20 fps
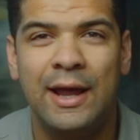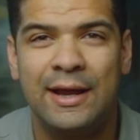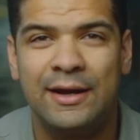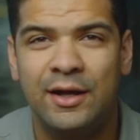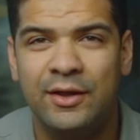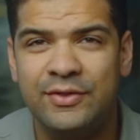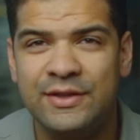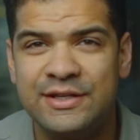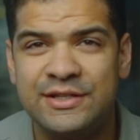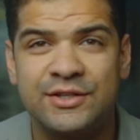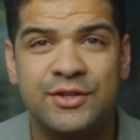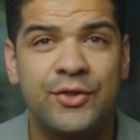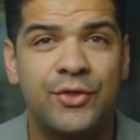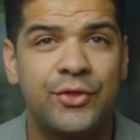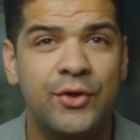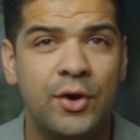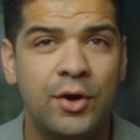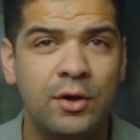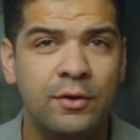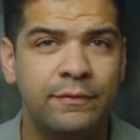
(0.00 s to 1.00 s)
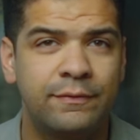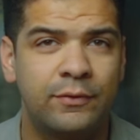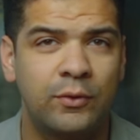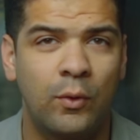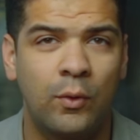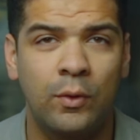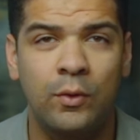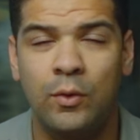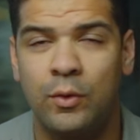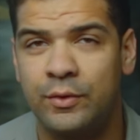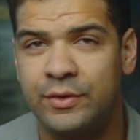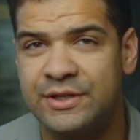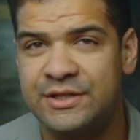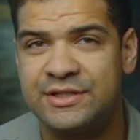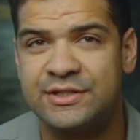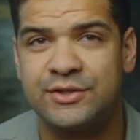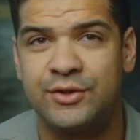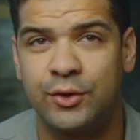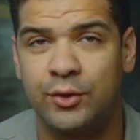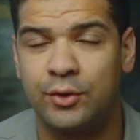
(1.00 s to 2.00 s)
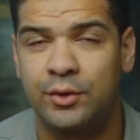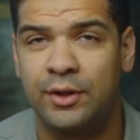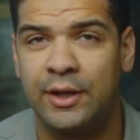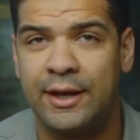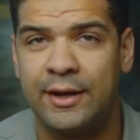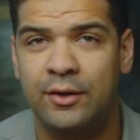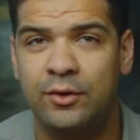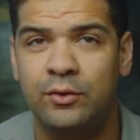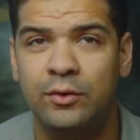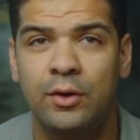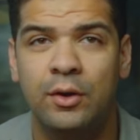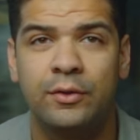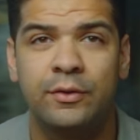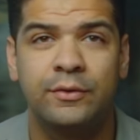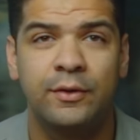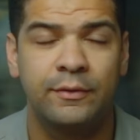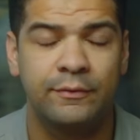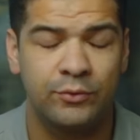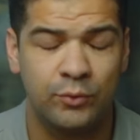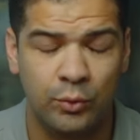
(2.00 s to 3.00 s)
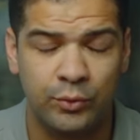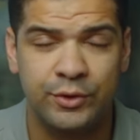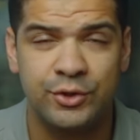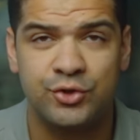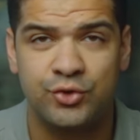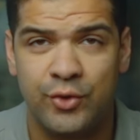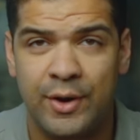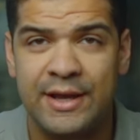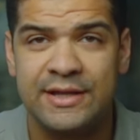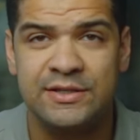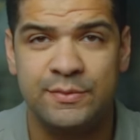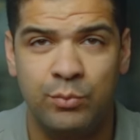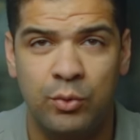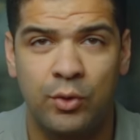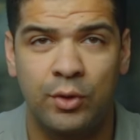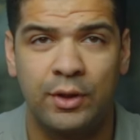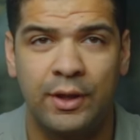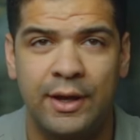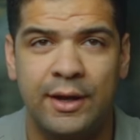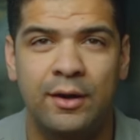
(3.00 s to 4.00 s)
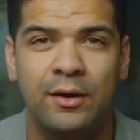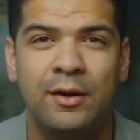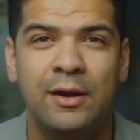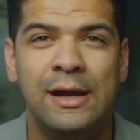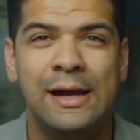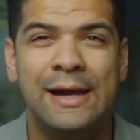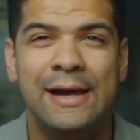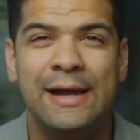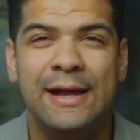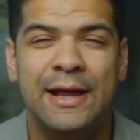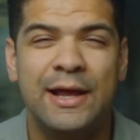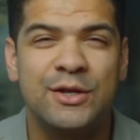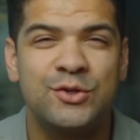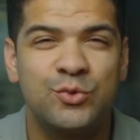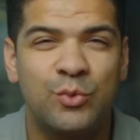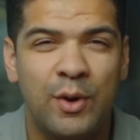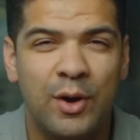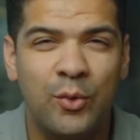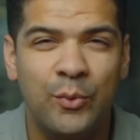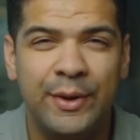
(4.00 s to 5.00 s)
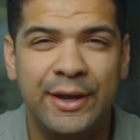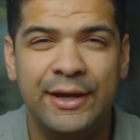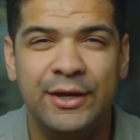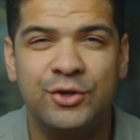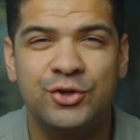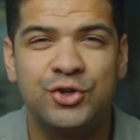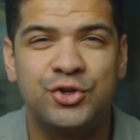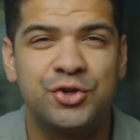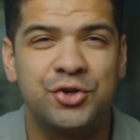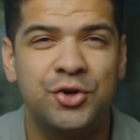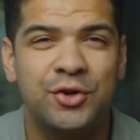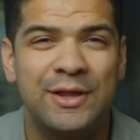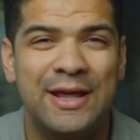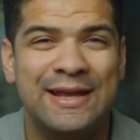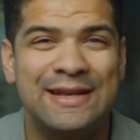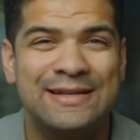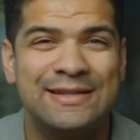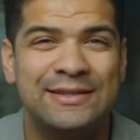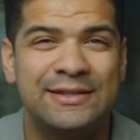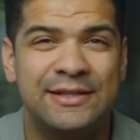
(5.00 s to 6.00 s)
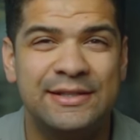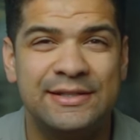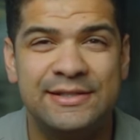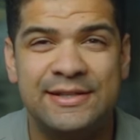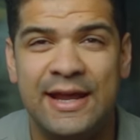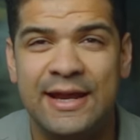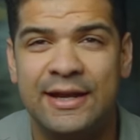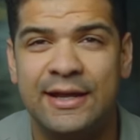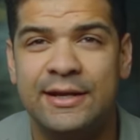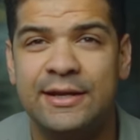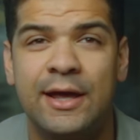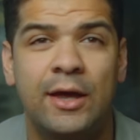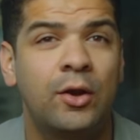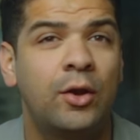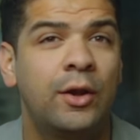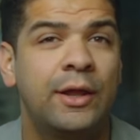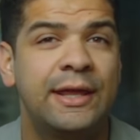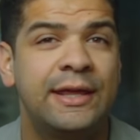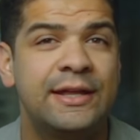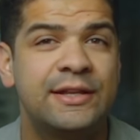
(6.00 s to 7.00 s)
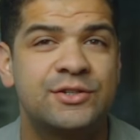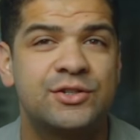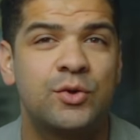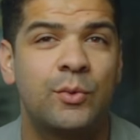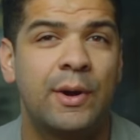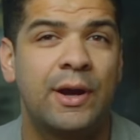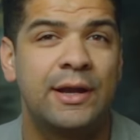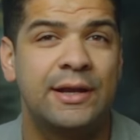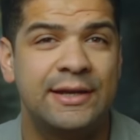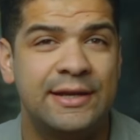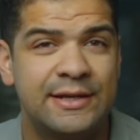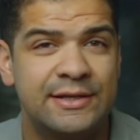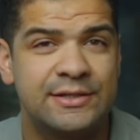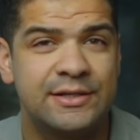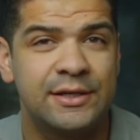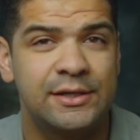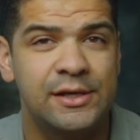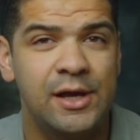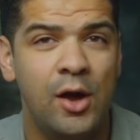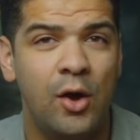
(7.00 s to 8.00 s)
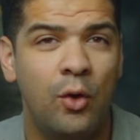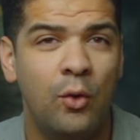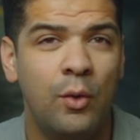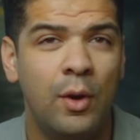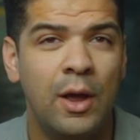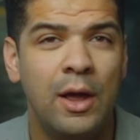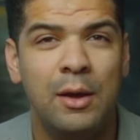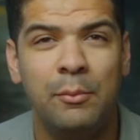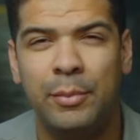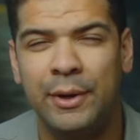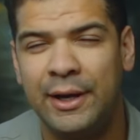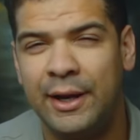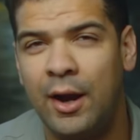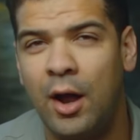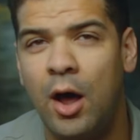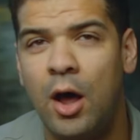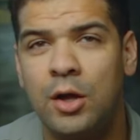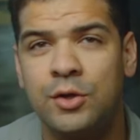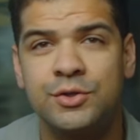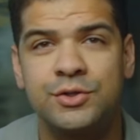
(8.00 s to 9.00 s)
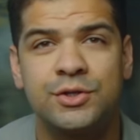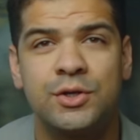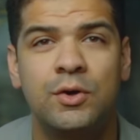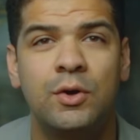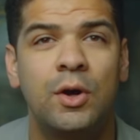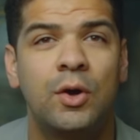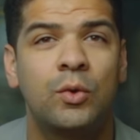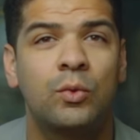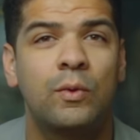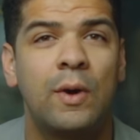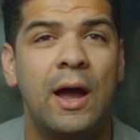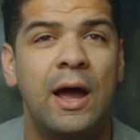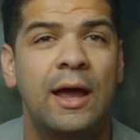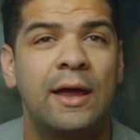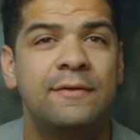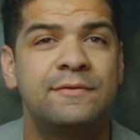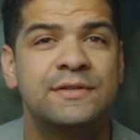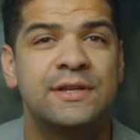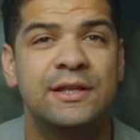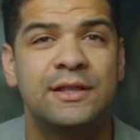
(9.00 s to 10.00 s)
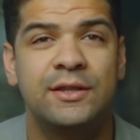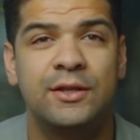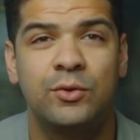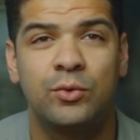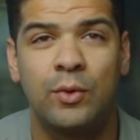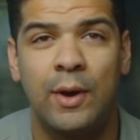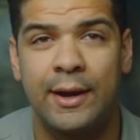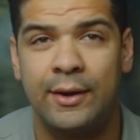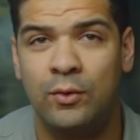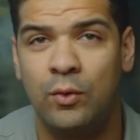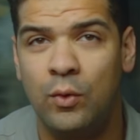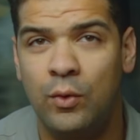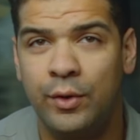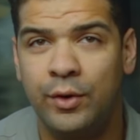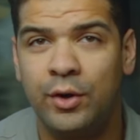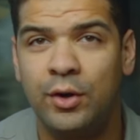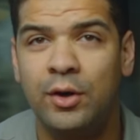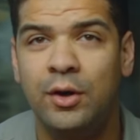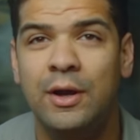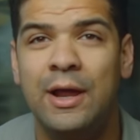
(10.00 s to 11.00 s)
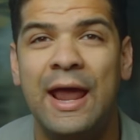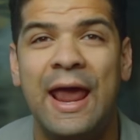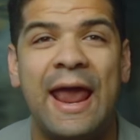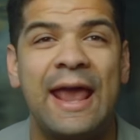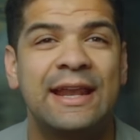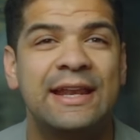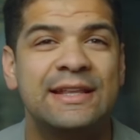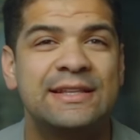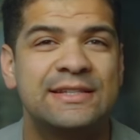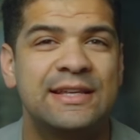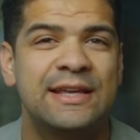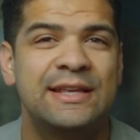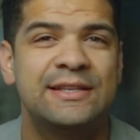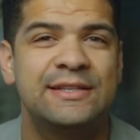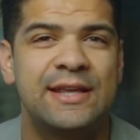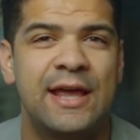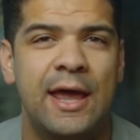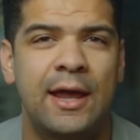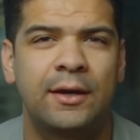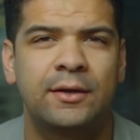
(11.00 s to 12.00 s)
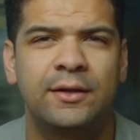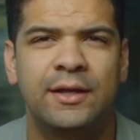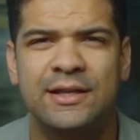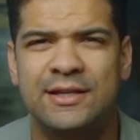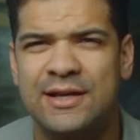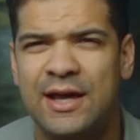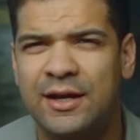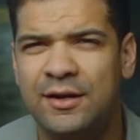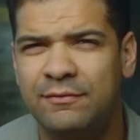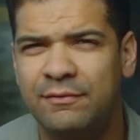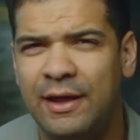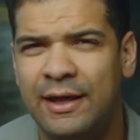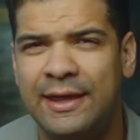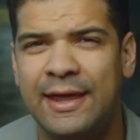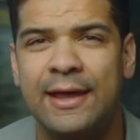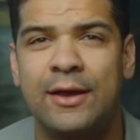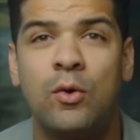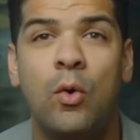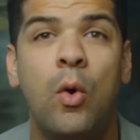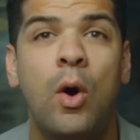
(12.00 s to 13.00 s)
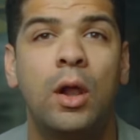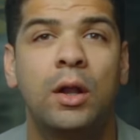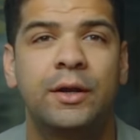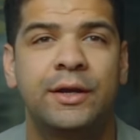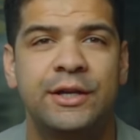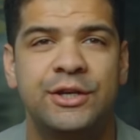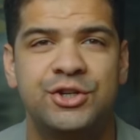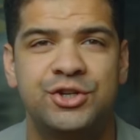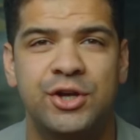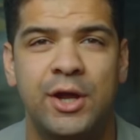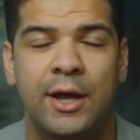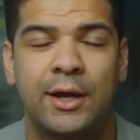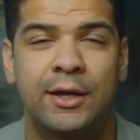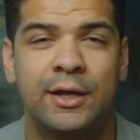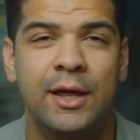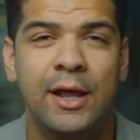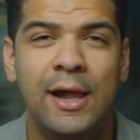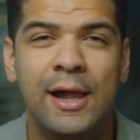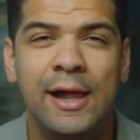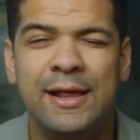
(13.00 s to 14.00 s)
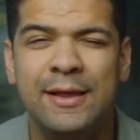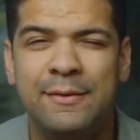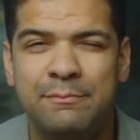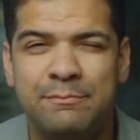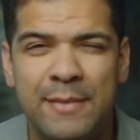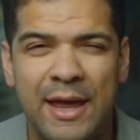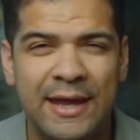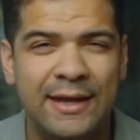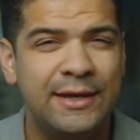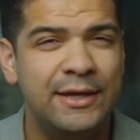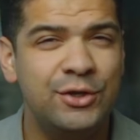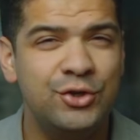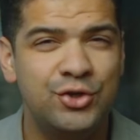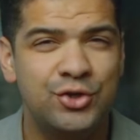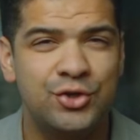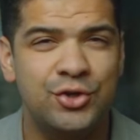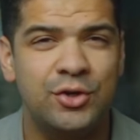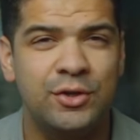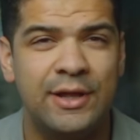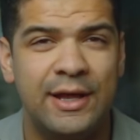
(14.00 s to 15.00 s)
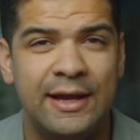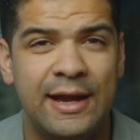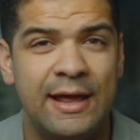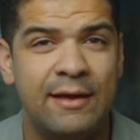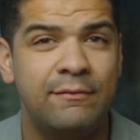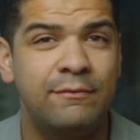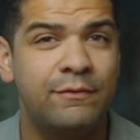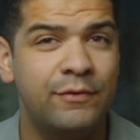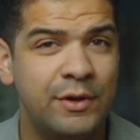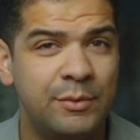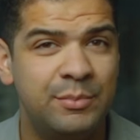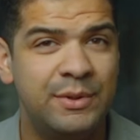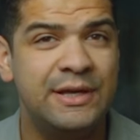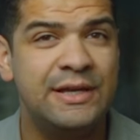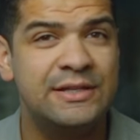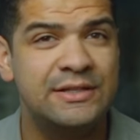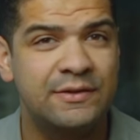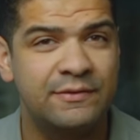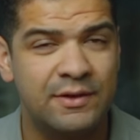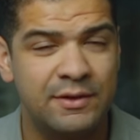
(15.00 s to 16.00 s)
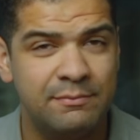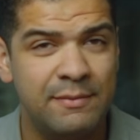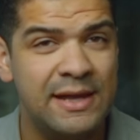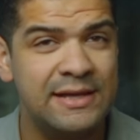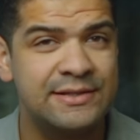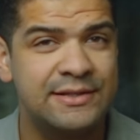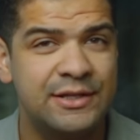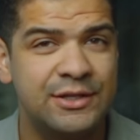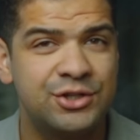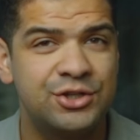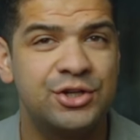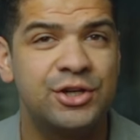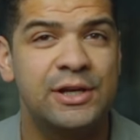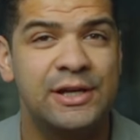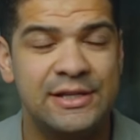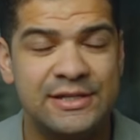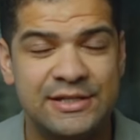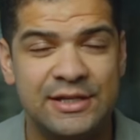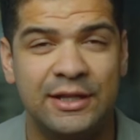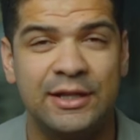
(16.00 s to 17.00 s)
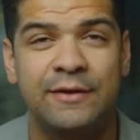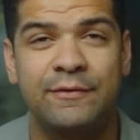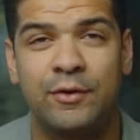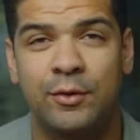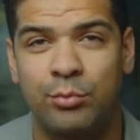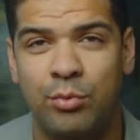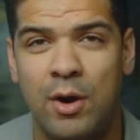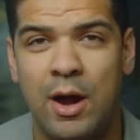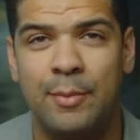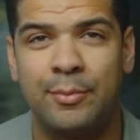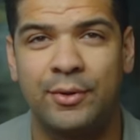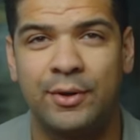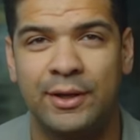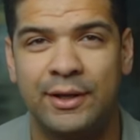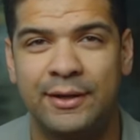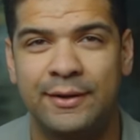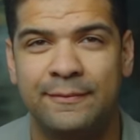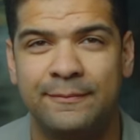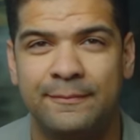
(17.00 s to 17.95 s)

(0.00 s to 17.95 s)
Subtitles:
And on this third floor, or this third layer, or the transport layer, is where we ensure that the data not only gets to where it needs to go, but it also arrives in the right order and it's intact. It's kind of like a quality check, making sure that every piece of the message is delivered properly.